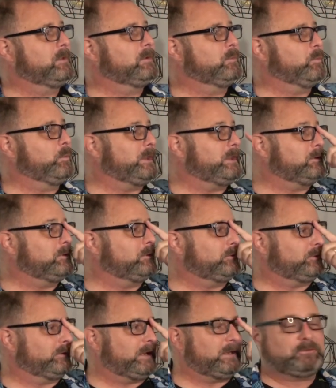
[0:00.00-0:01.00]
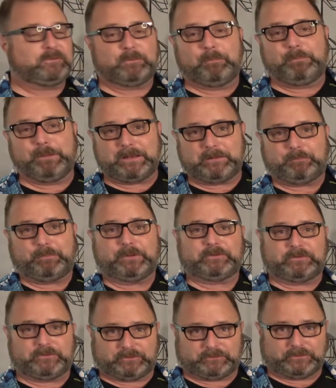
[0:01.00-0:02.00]
we use each bit
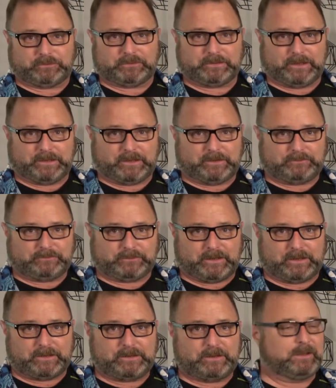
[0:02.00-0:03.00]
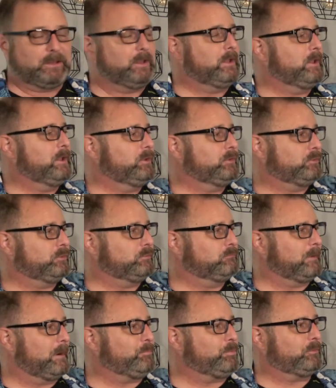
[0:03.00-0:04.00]
position, like I said, to
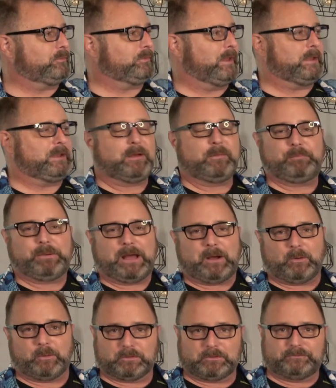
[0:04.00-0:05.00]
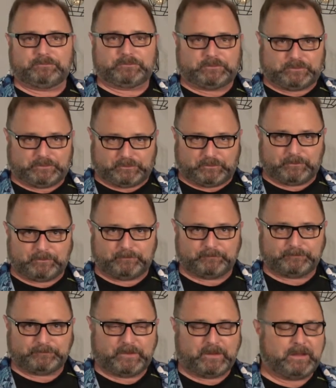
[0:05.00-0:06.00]
represent a power of 2.
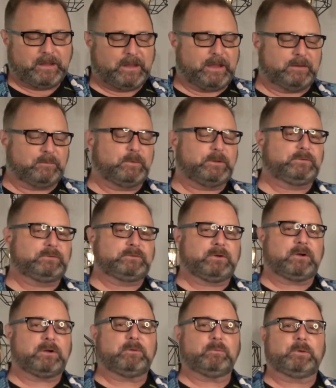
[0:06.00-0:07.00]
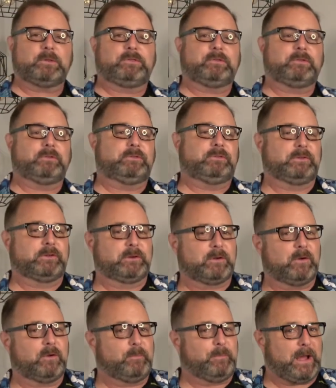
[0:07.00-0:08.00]
And we start with the
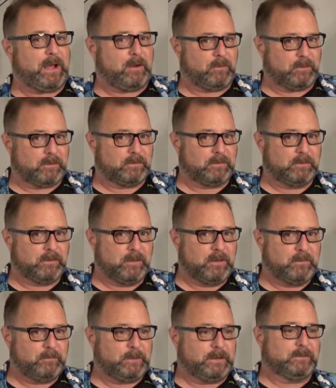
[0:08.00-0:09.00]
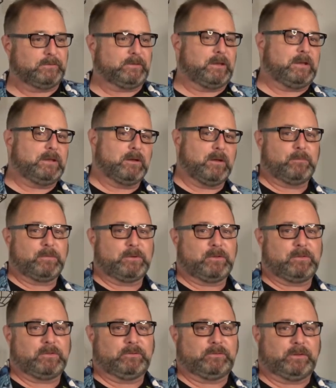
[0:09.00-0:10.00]
0 power, because any number to
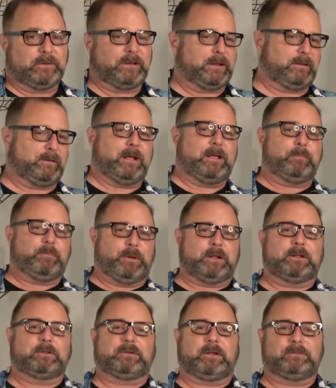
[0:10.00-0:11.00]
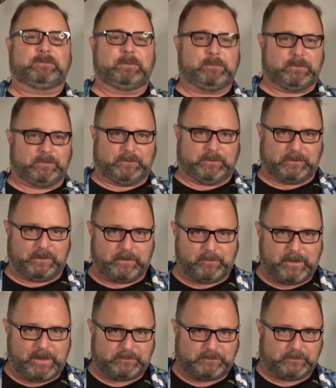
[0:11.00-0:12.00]
the, and I apologize, I'm going to sound like a
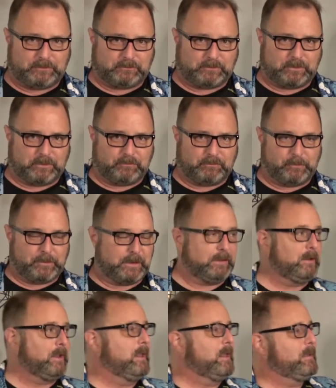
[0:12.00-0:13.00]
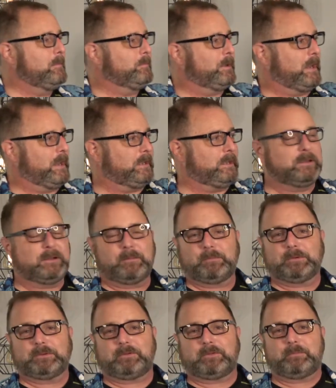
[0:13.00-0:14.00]
math teacher here for a minute, but any
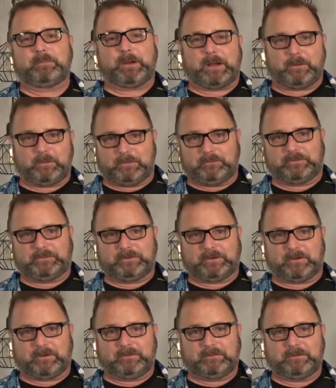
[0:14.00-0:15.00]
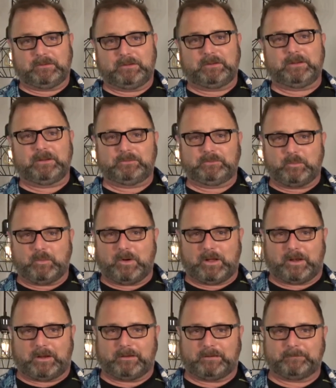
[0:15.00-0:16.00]
number to the power of 0 is
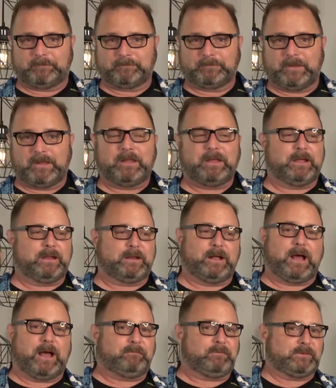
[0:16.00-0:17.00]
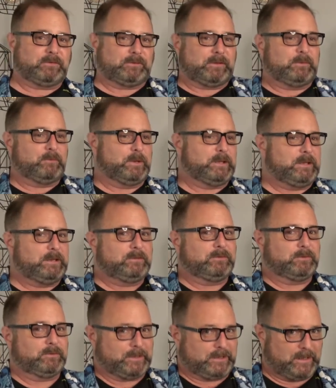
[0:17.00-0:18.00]
1. And obviously we need
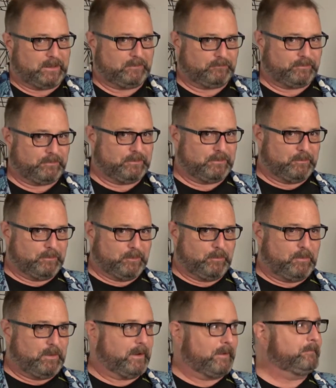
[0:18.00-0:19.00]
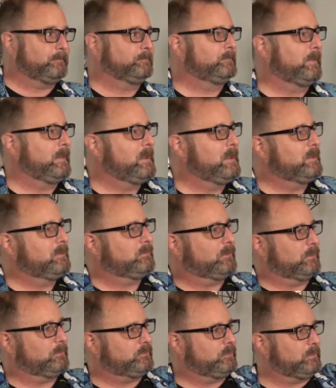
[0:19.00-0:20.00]
to account for the number 1.
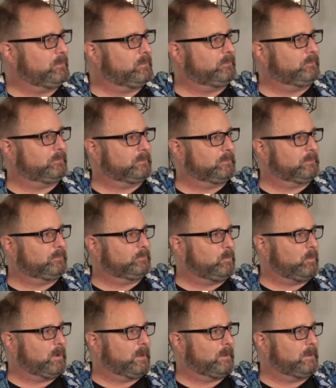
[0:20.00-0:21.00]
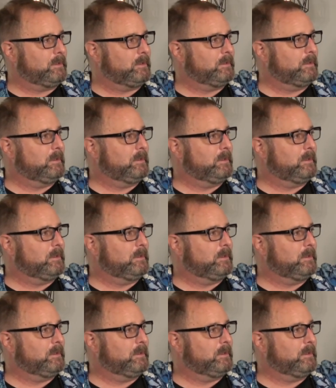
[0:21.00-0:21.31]
So 2 to the 0 is 1,